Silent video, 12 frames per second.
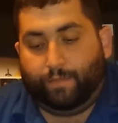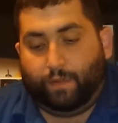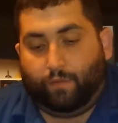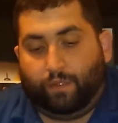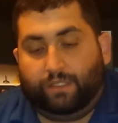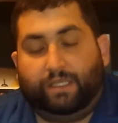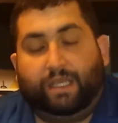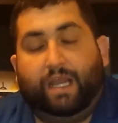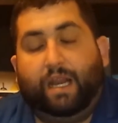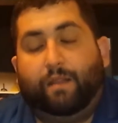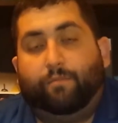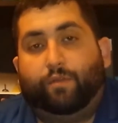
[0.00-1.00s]
Once again,
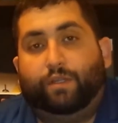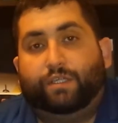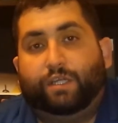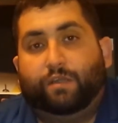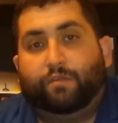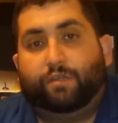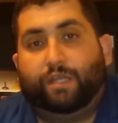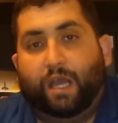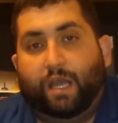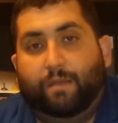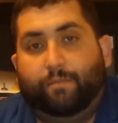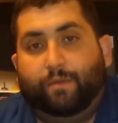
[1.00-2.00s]
I appreciate your
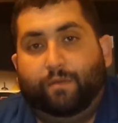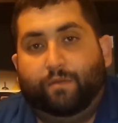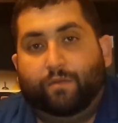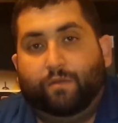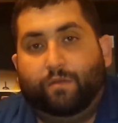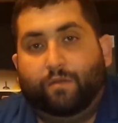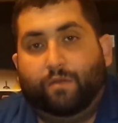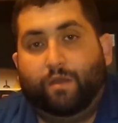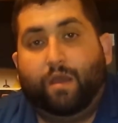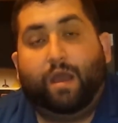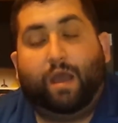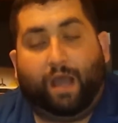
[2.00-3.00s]
time.
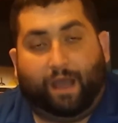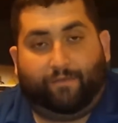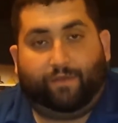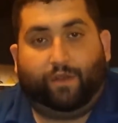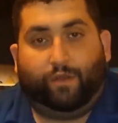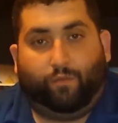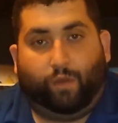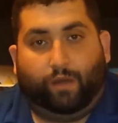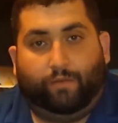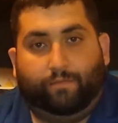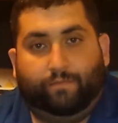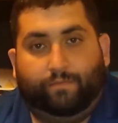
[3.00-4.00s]
Have a good one.